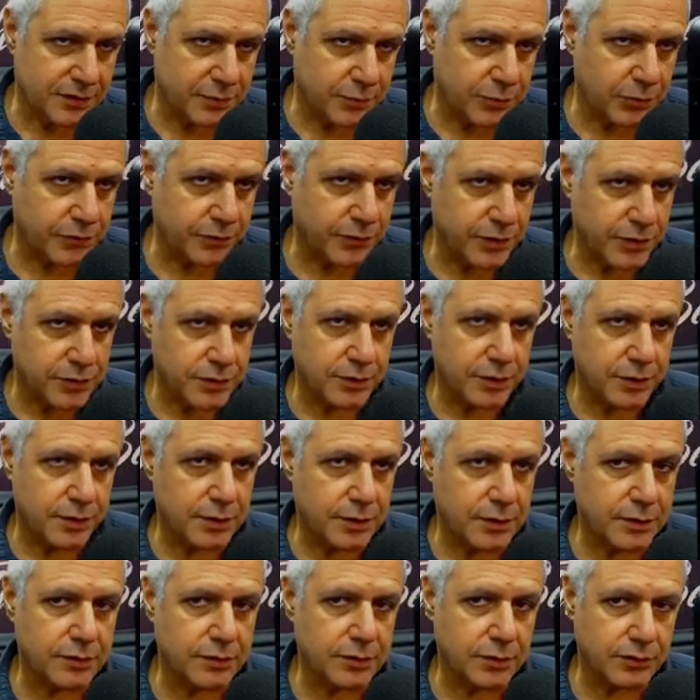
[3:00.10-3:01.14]

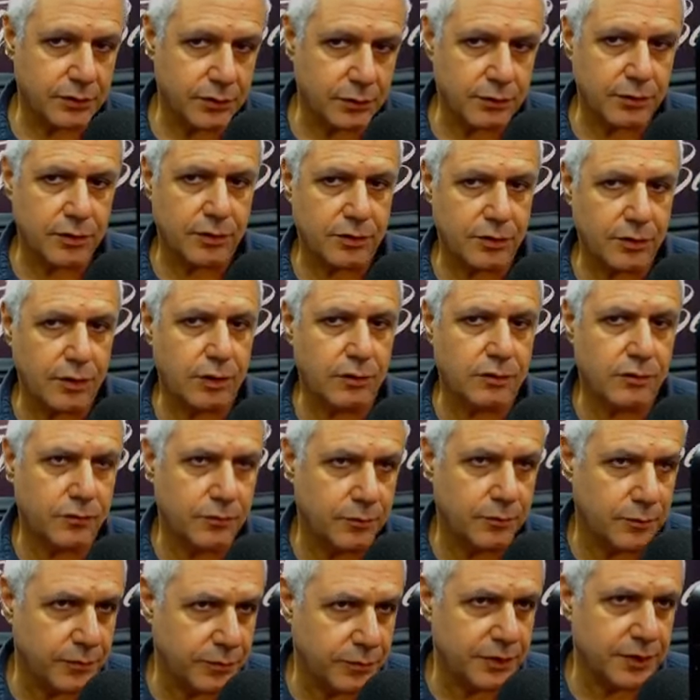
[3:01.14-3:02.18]
profession. So there's lots
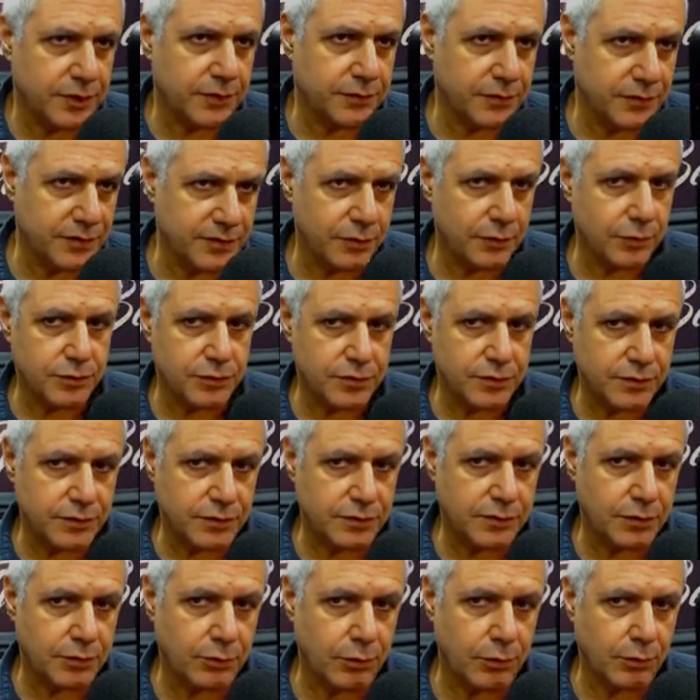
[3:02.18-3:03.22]
of different solutions
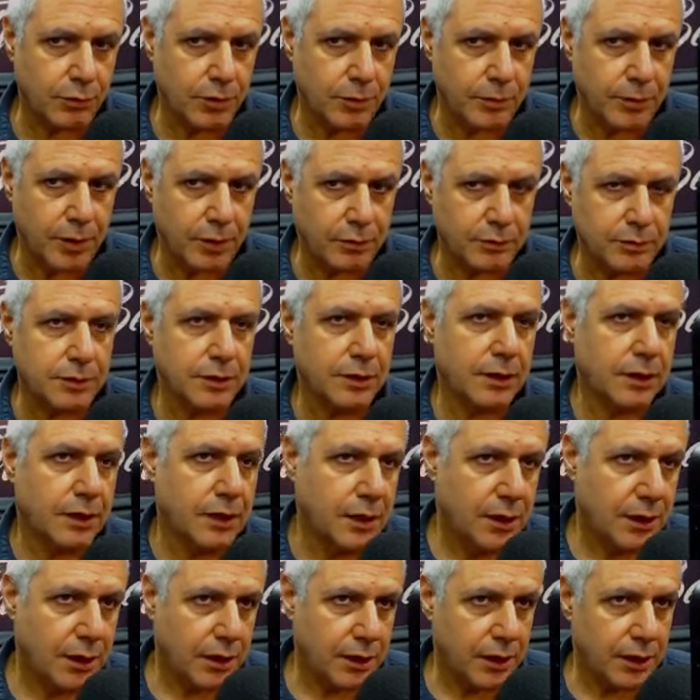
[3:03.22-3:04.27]
that are all about
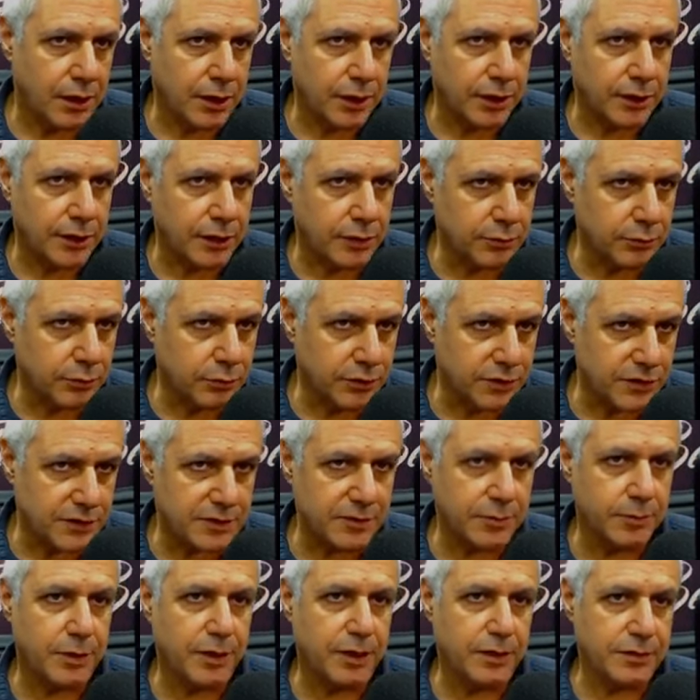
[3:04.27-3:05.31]
learning new
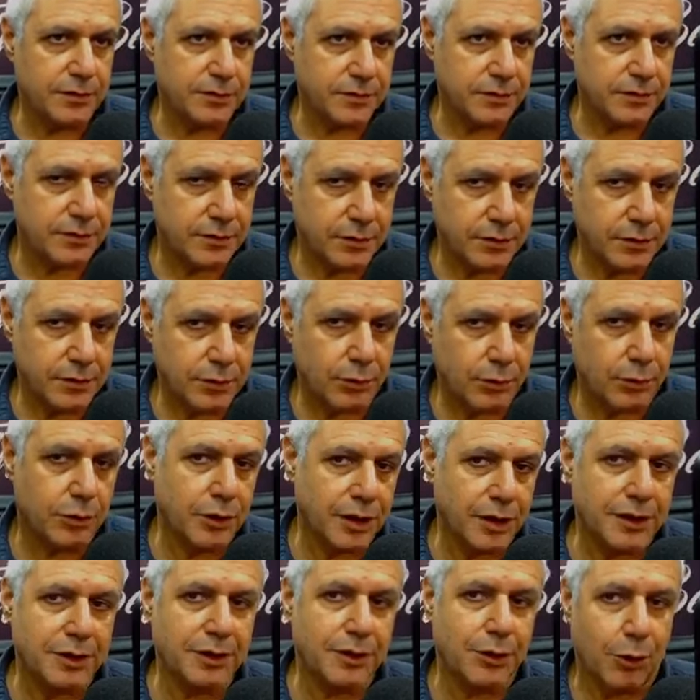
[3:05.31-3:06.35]
disciplines or
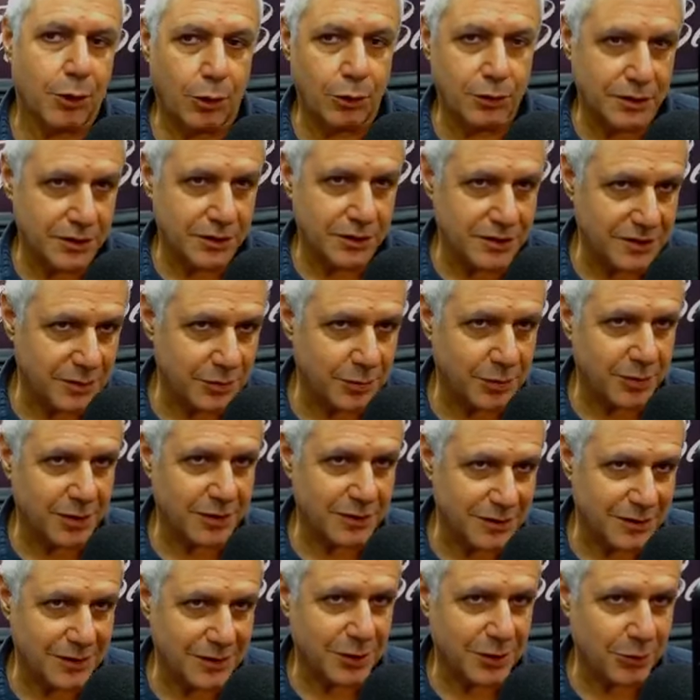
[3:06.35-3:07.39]
learning all
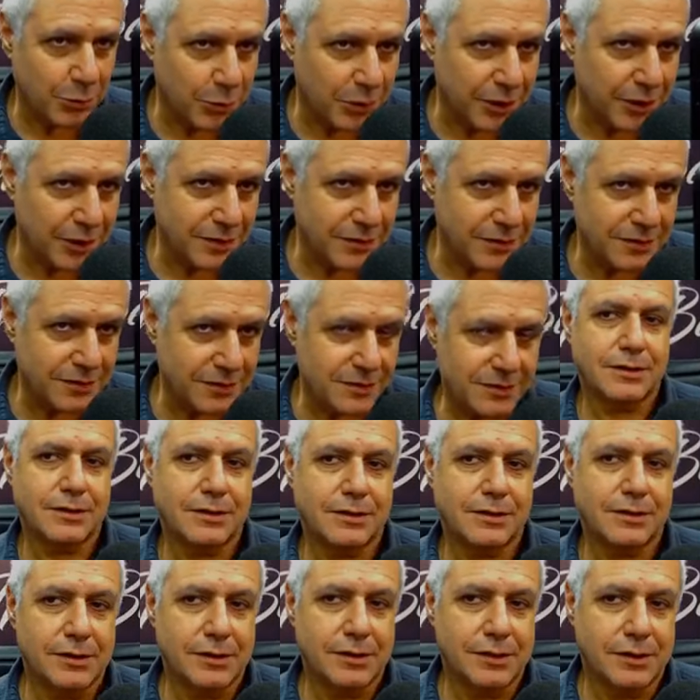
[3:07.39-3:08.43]
disciplines in new ways.
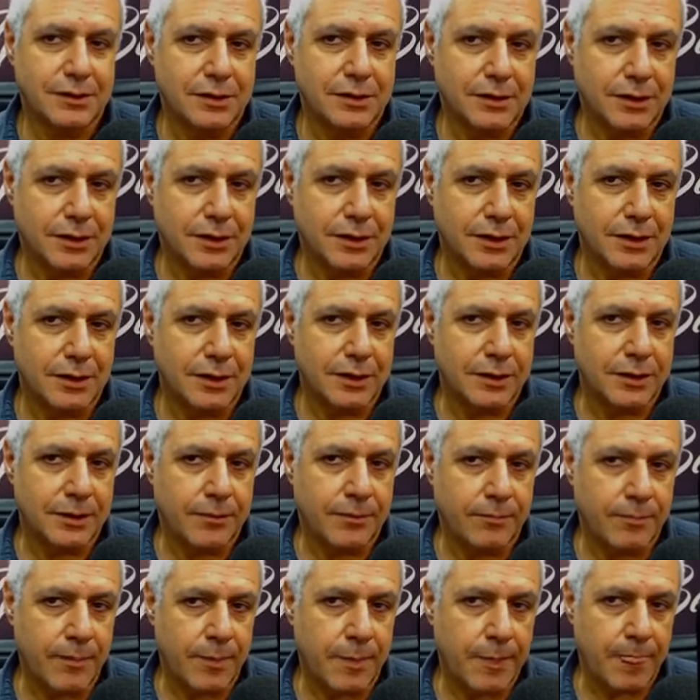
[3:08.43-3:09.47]

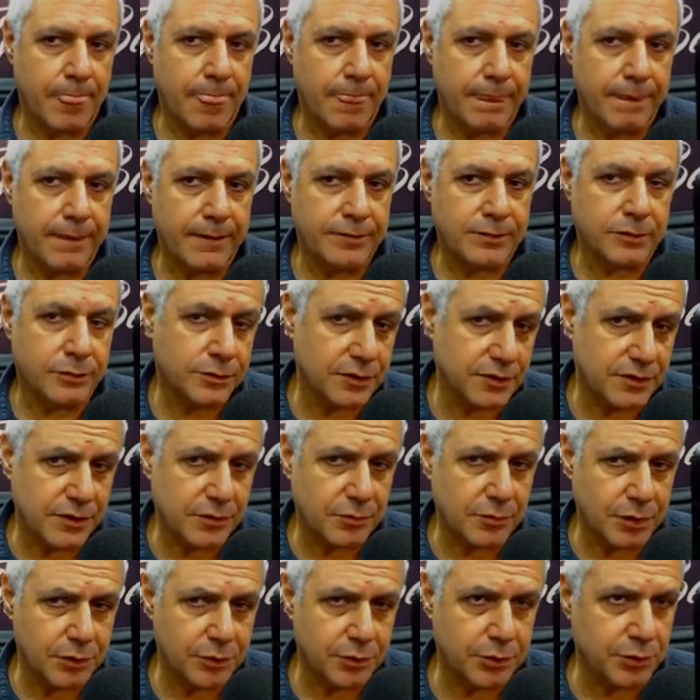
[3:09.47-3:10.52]
So this is
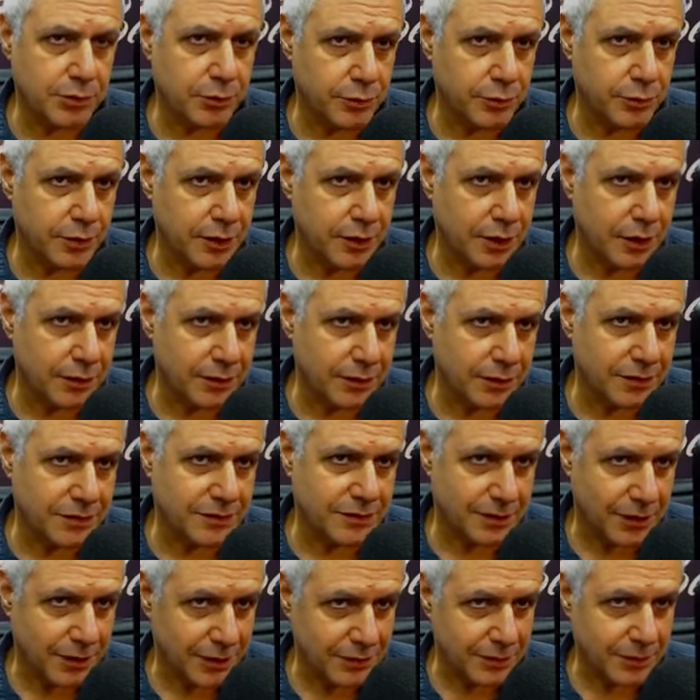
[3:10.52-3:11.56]
what we do regarding
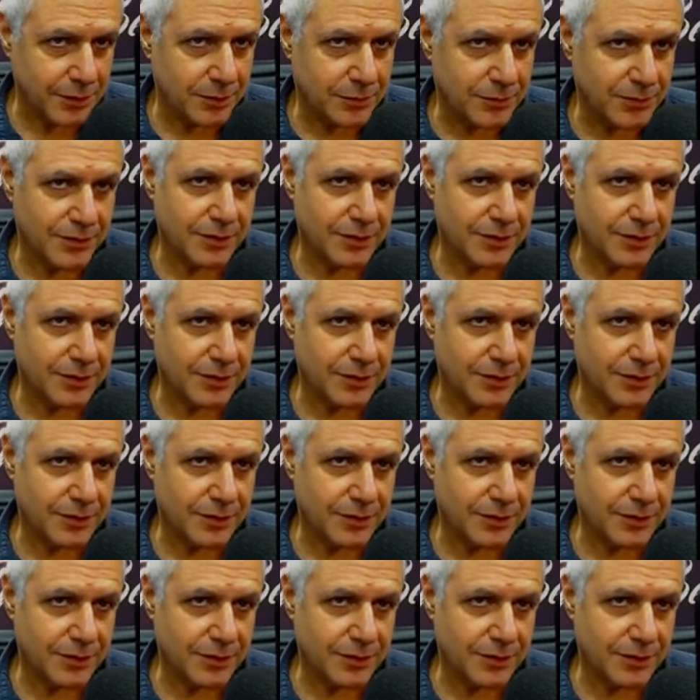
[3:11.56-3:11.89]
startups.